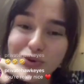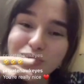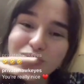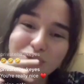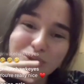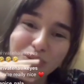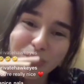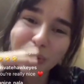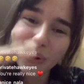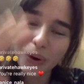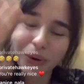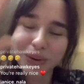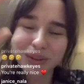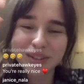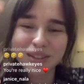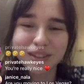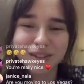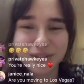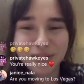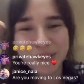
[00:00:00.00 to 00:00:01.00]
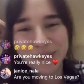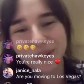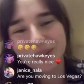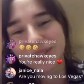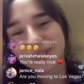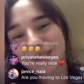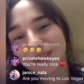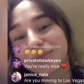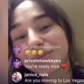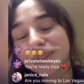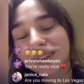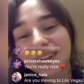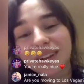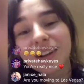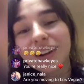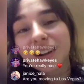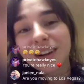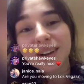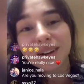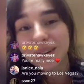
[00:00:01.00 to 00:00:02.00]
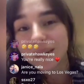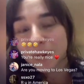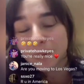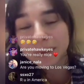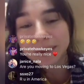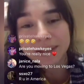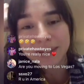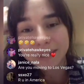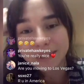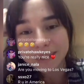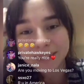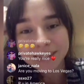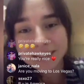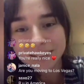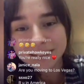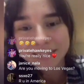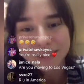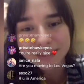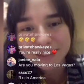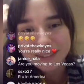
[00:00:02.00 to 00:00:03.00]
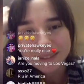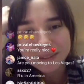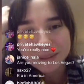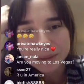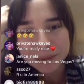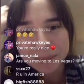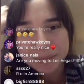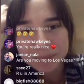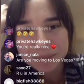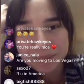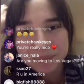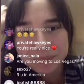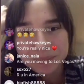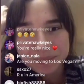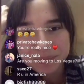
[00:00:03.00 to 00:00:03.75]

and he's like moo all this road trip. Oh my god.